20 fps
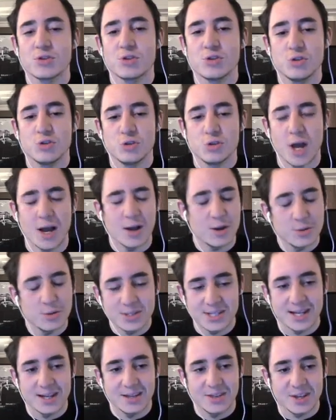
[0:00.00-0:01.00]
couldn't
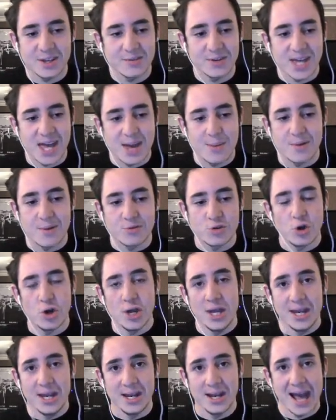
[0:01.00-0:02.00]
say think of a game I've got
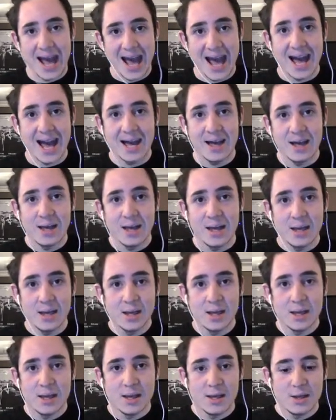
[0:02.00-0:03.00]
in at
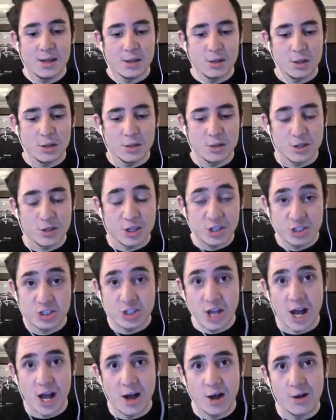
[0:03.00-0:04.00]
the
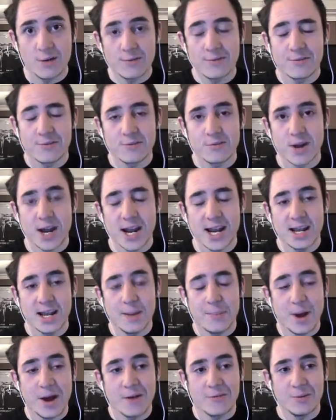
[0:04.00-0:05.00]
start of, right,
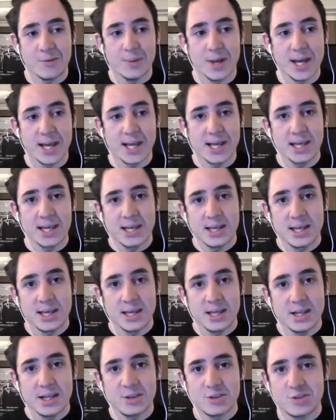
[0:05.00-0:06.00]
apart from like
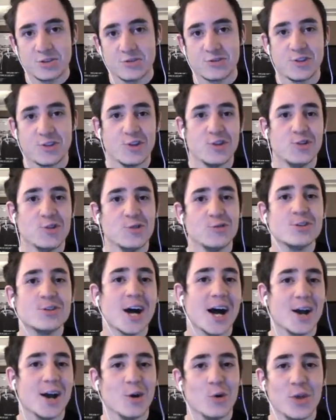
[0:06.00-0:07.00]
the new
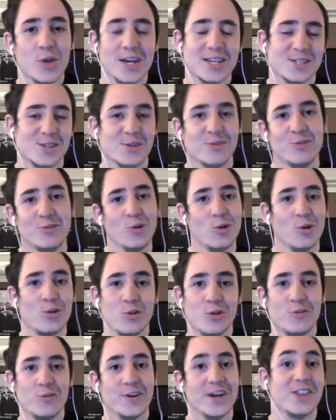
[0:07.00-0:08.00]
title that is the fourth
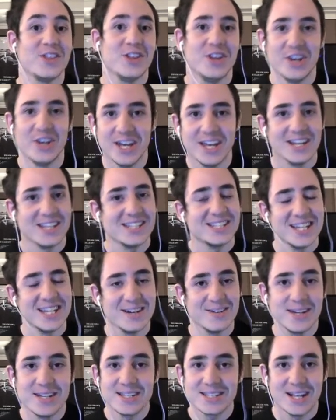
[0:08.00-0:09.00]
or fifth in a
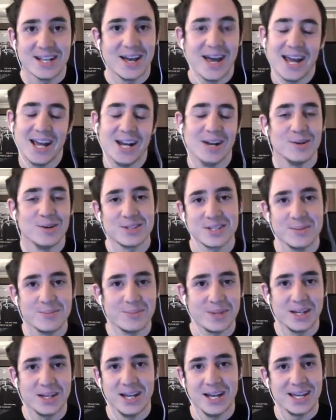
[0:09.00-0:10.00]
series like Halo or
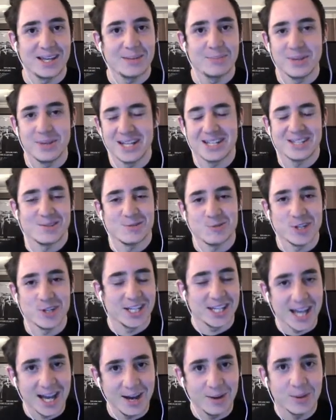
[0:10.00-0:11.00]
something. Like that doesn't really
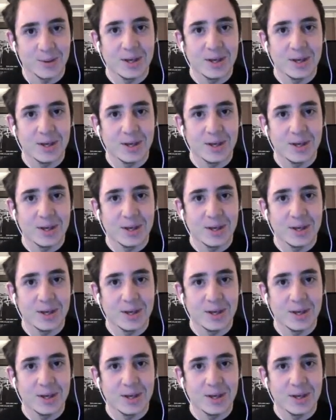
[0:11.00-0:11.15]
count